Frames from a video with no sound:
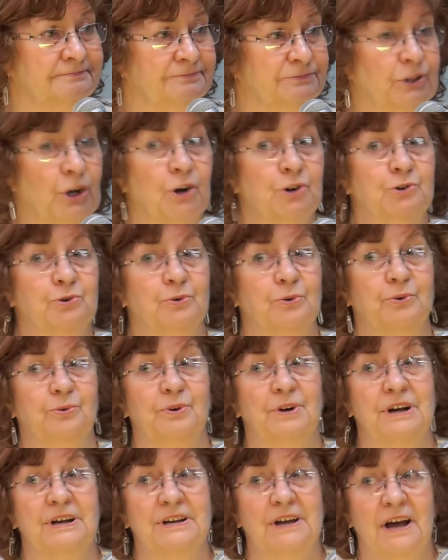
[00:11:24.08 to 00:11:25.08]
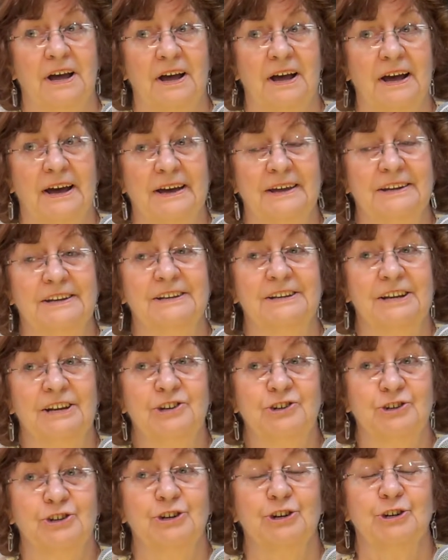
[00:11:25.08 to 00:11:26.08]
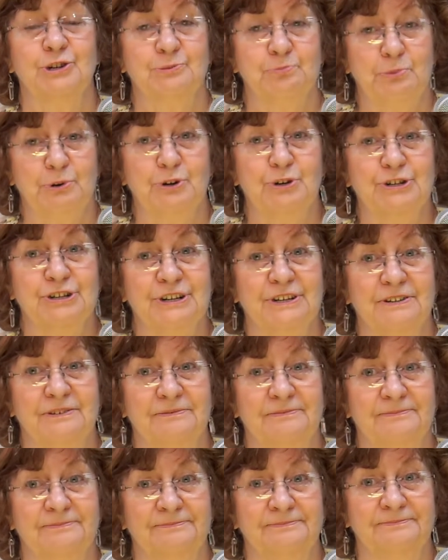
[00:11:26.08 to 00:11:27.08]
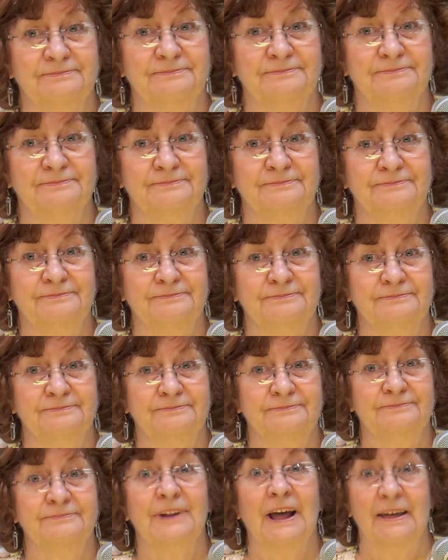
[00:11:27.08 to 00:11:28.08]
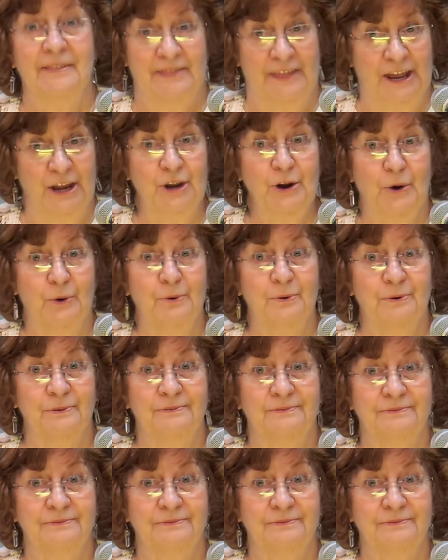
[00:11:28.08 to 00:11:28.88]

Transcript: Talk to an indigenous person. They know.